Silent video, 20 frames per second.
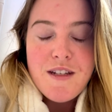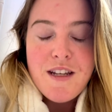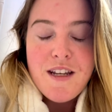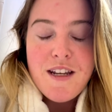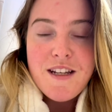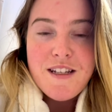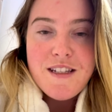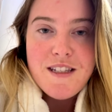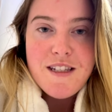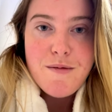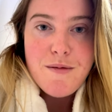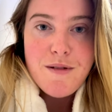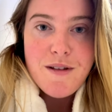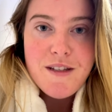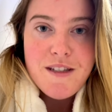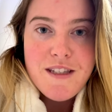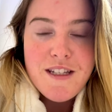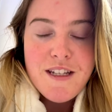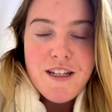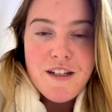it is to be
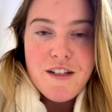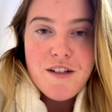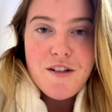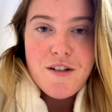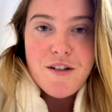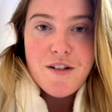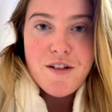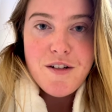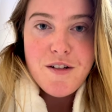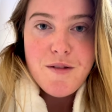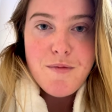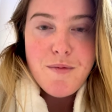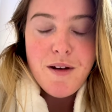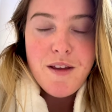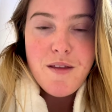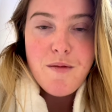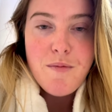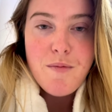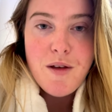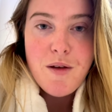seen and heard by
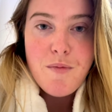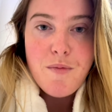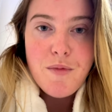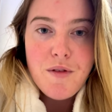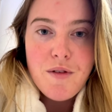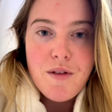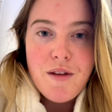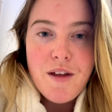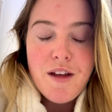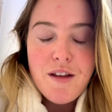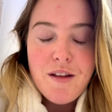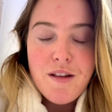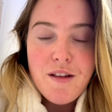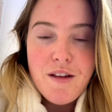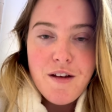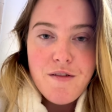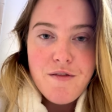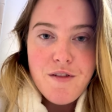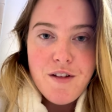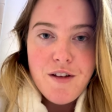the people that
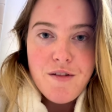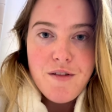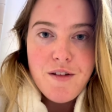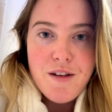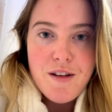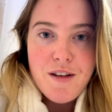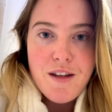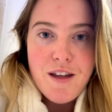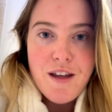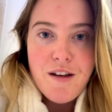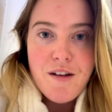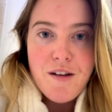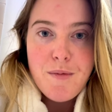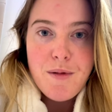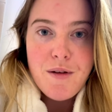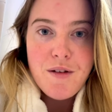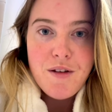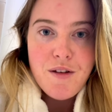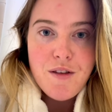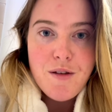love you and care
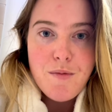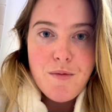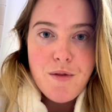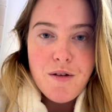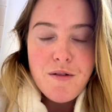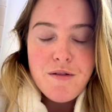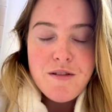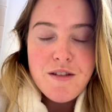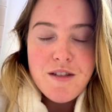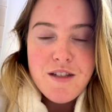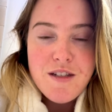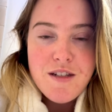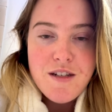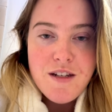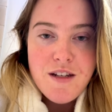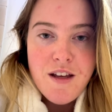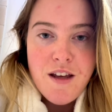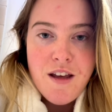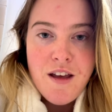about you the most.